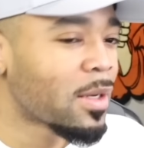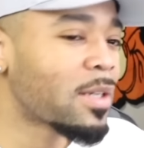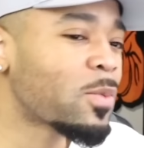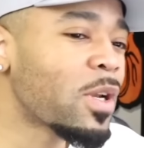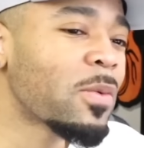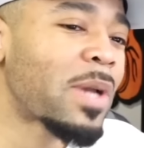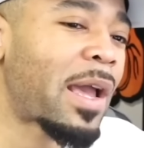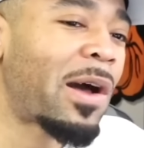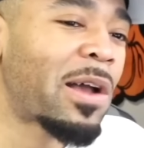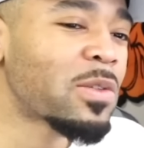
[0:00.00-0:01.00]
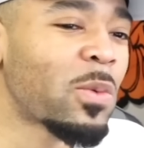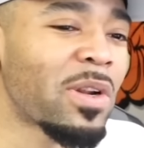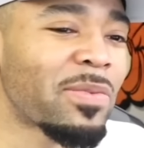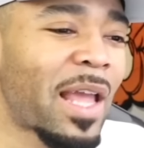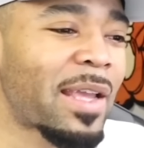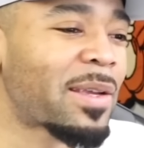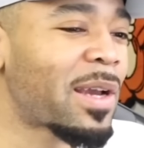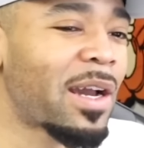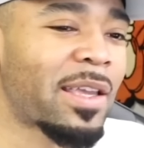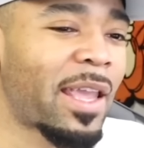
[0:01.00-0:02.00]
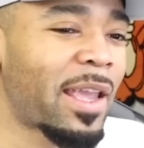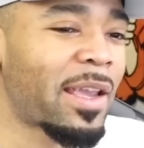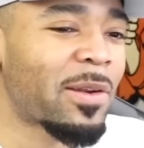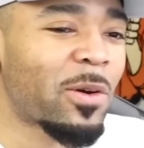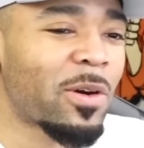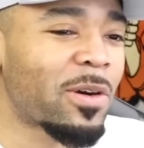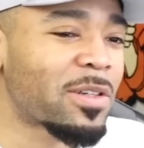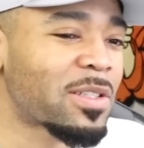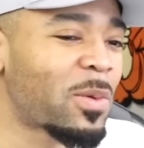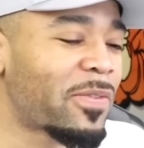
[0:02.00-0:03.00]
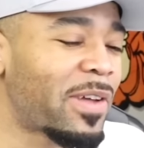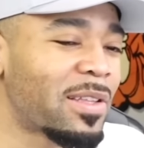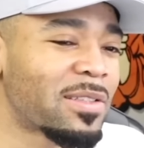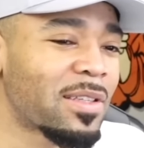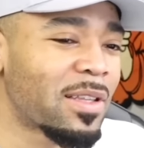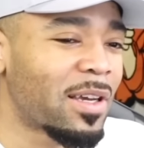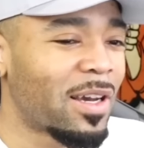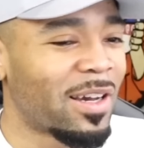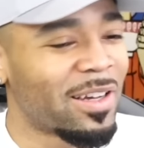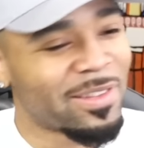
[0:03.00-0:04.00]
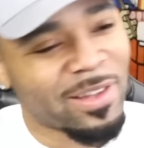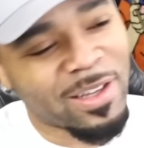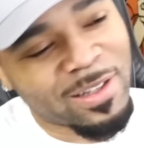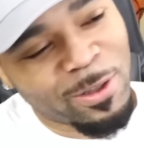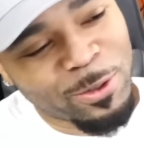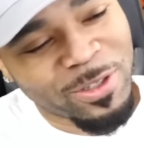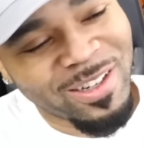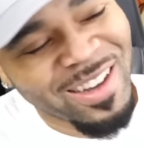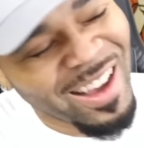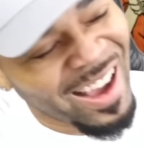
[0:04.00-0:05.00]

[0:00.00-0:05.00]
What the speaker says: Because what if like a kid or someone fell into the enclosure?